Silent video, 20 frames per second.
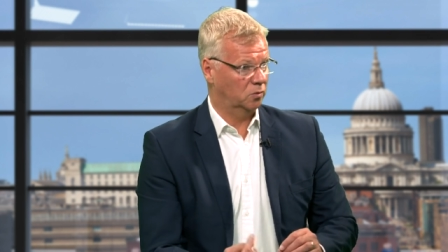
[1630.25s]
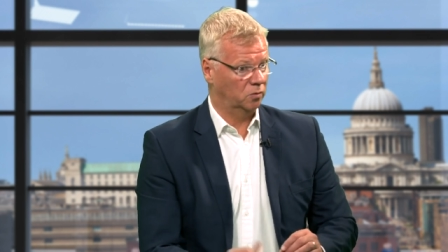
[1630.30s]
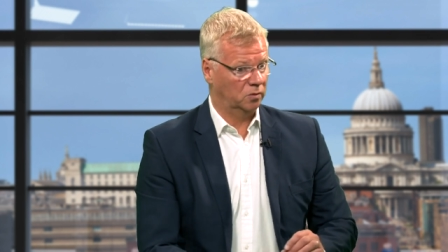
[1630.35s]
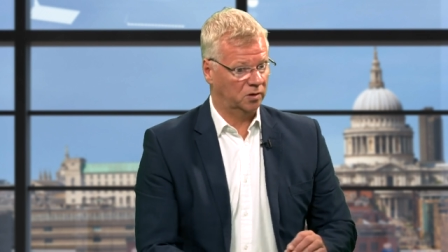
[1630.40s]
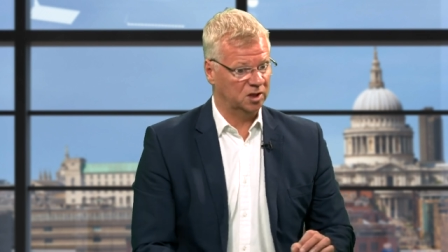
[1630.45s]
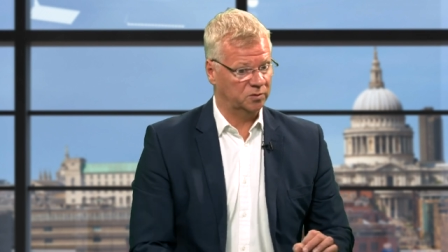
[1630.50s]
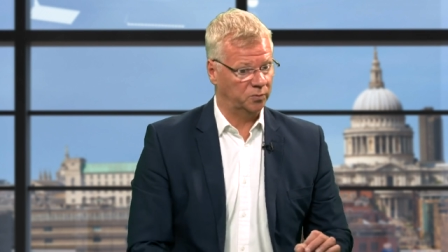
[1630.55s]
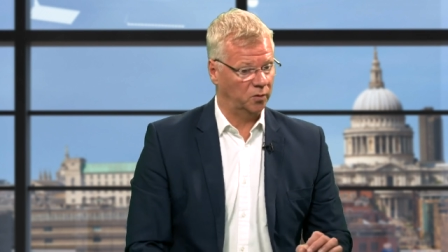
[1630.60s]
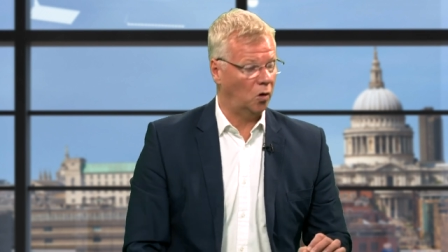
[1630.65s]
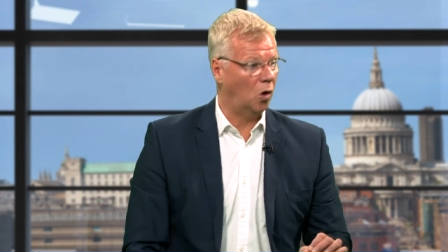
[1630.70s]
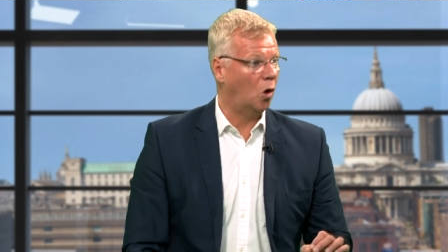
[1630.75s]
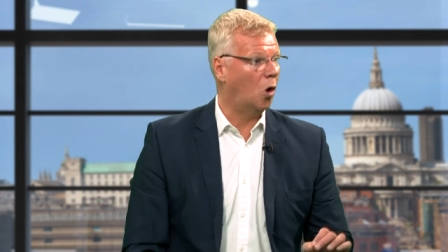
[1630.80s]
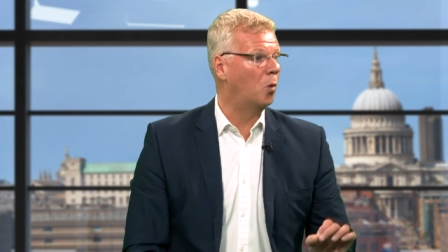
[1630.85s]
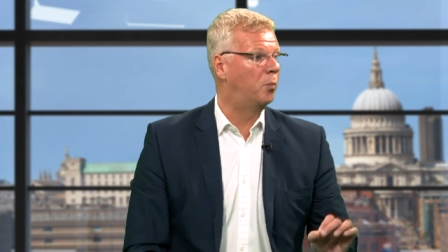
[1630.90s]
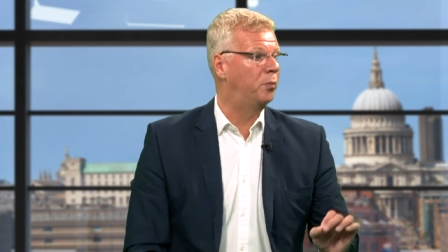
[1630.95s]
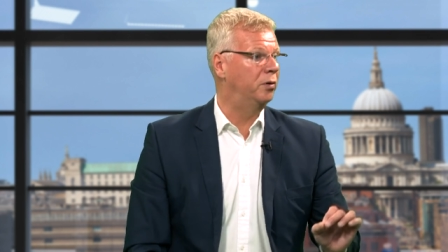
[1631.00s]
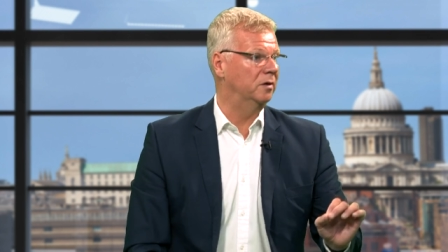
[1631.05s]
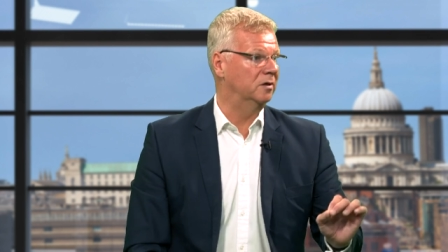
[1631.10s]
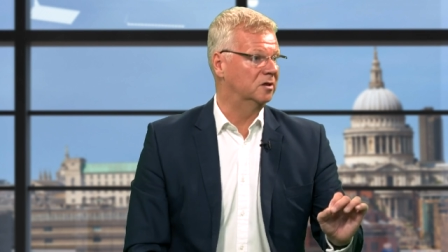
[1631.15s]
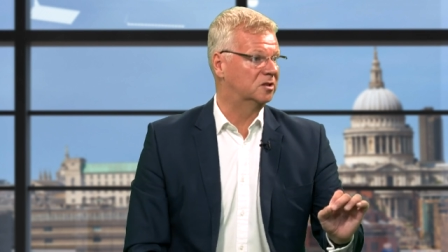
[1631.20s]
because we're all
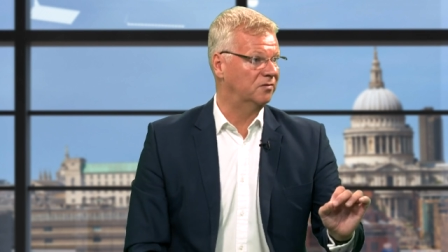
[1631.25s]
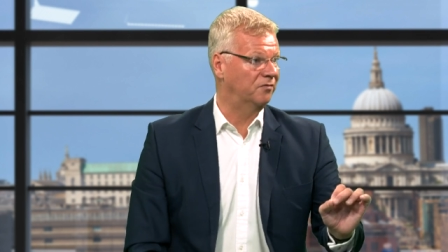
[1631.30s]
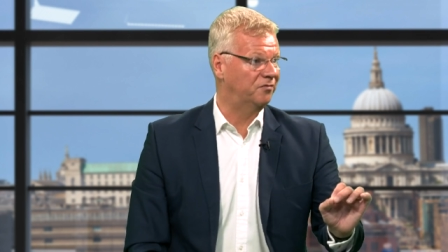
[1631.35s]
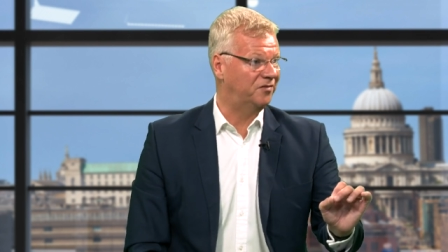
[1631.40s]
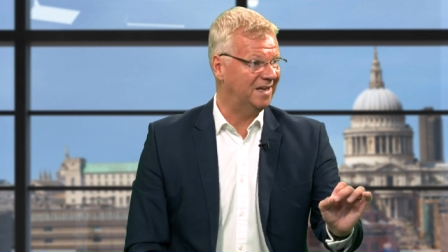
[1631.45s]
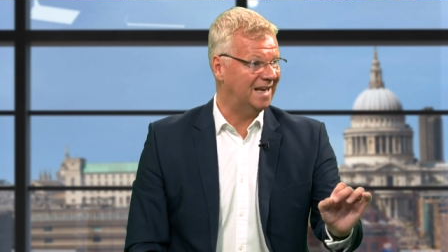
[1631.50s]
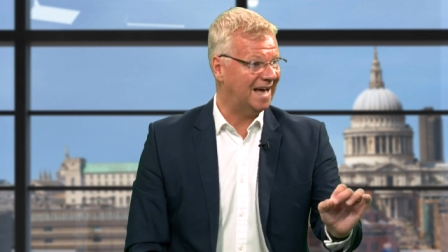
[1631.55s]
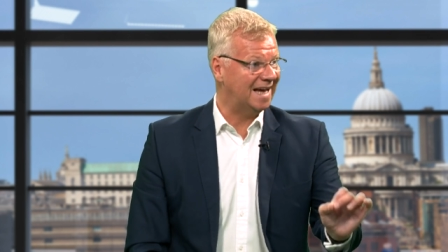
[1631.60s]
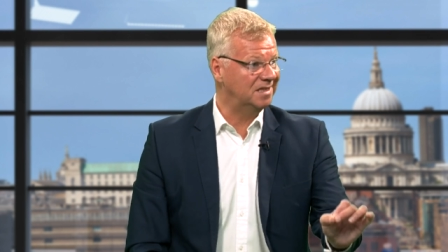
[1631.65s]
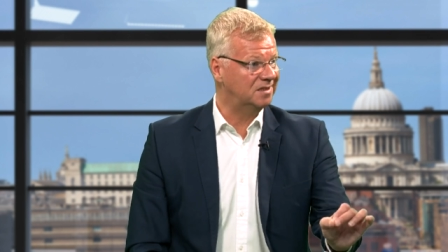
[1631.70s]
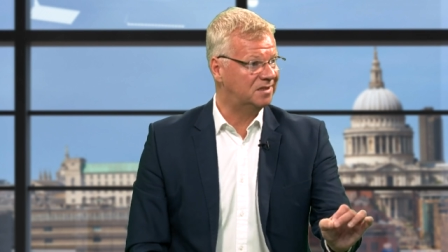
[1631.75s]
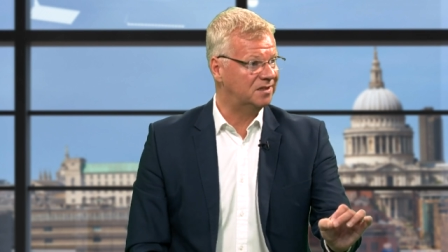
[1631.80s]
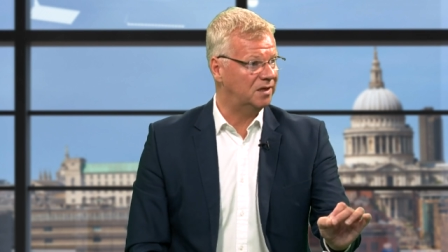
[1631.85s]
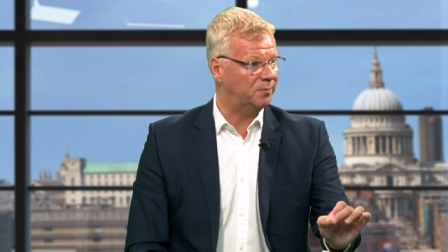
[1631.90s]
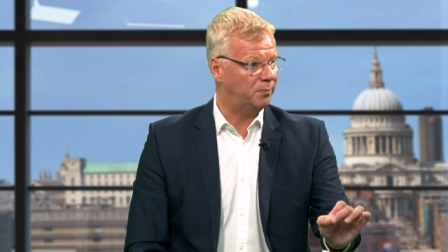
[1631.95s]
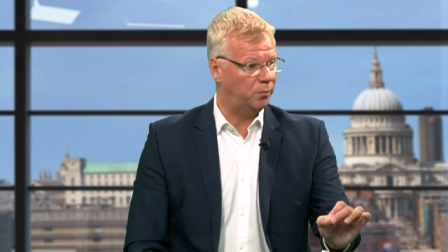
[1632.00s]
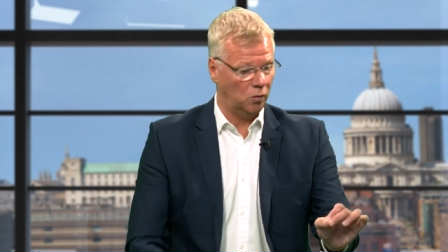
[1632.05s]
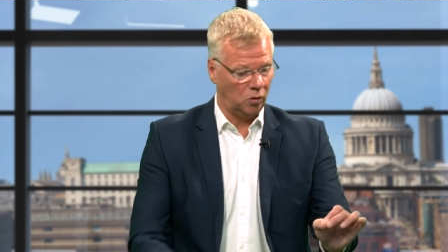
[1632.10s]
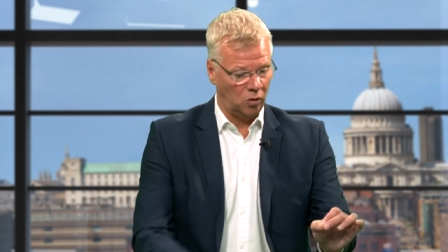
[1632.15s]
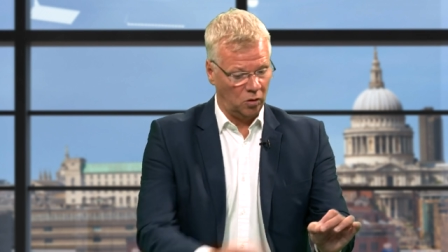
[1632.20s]
putting something into the
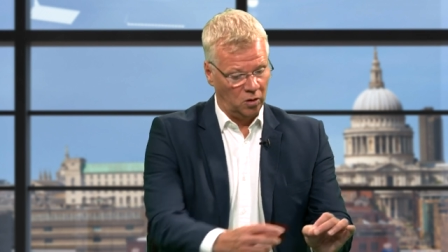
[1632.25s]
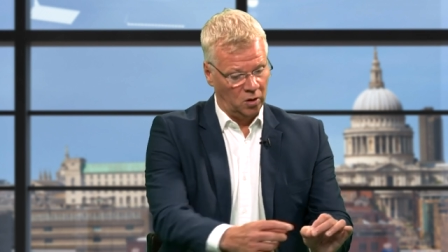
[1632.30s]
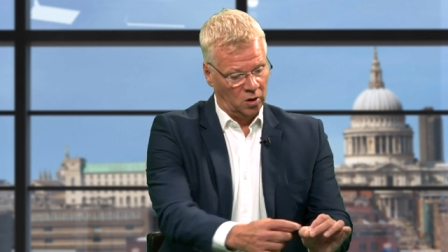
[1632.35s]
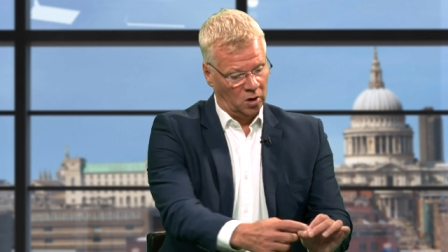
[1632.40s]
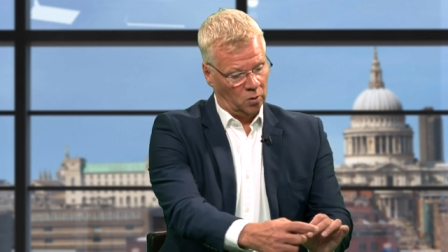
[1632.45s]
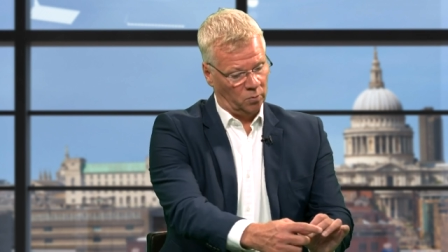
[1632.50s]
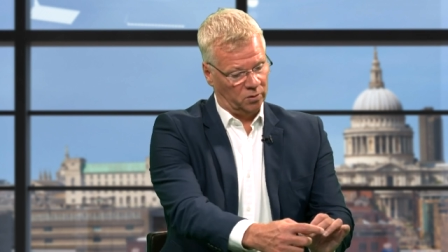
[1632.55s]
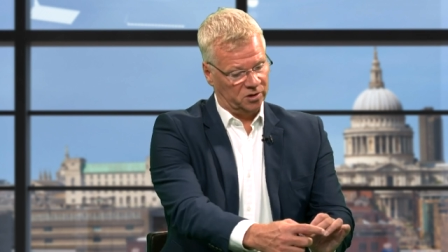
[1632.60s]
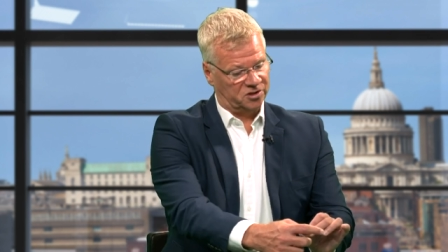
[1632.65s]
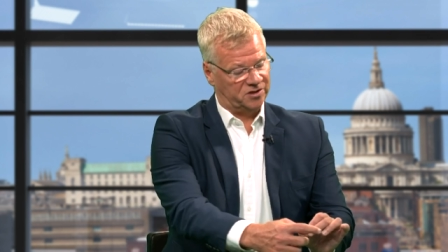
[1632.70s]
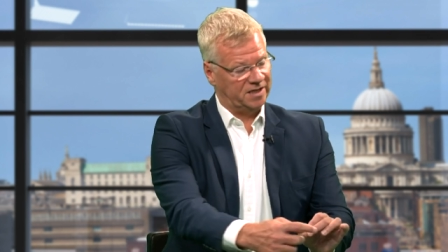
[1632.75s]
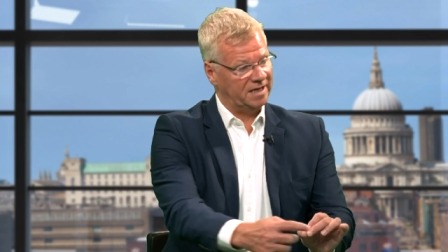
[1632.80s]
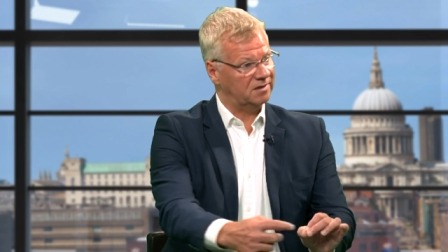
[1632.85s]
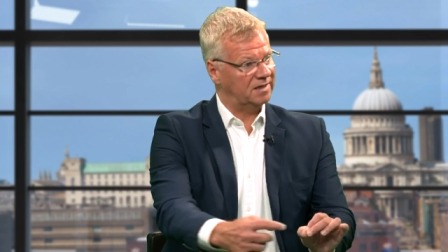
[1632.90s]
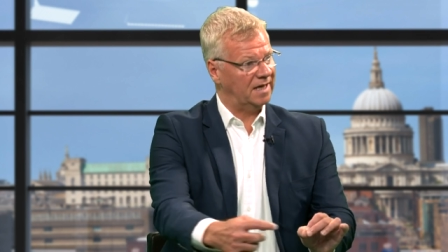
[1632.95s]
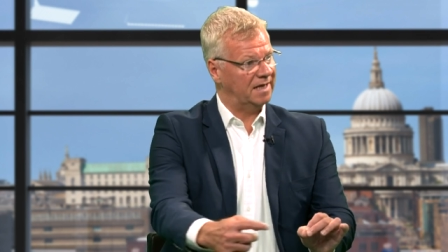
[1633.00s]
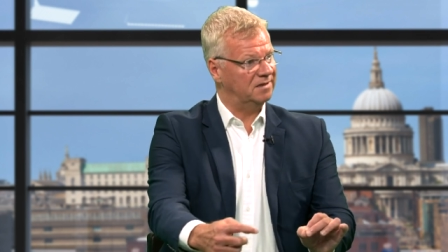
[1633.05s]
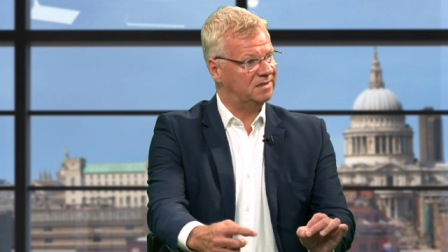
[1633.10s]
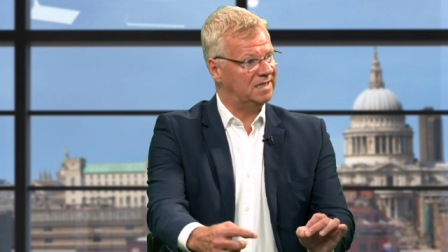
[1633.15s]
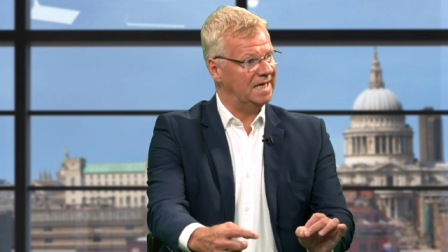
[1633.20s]
pot which they're
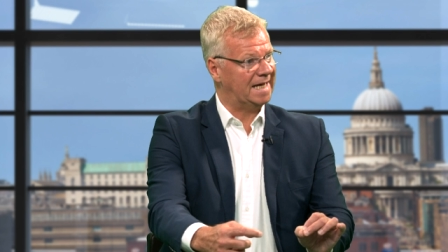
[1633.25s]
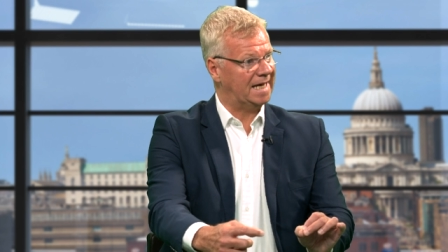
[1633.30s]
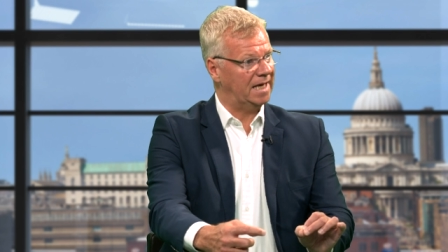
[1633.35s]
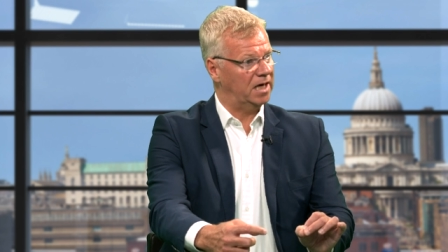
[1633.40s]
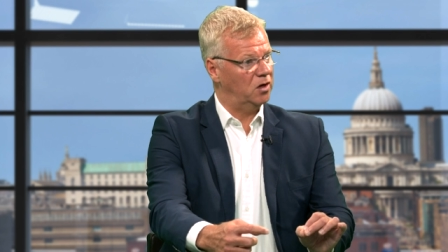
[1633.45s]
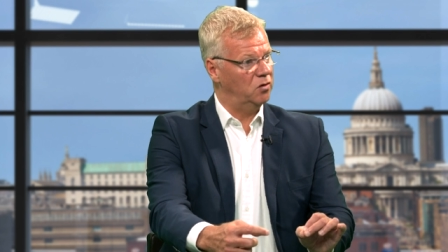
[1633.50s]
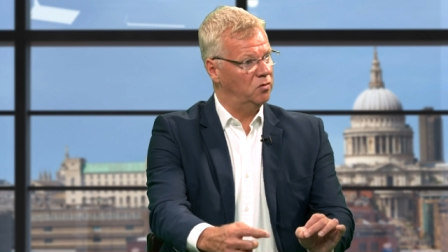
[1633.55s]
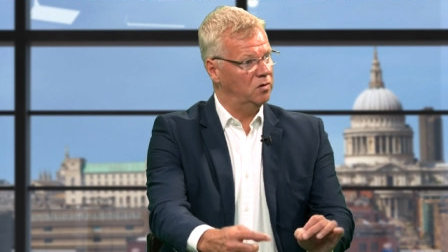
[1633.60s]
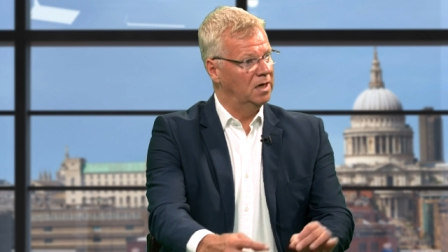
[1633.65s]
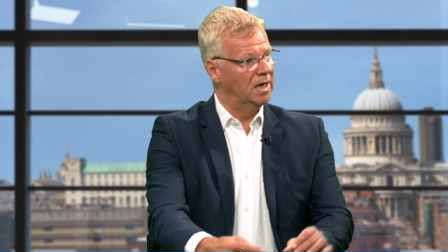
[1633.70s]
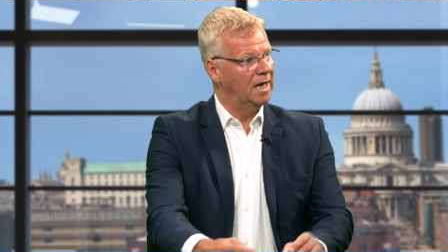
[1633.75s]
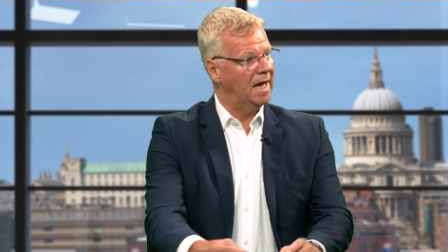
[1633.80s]
then taking out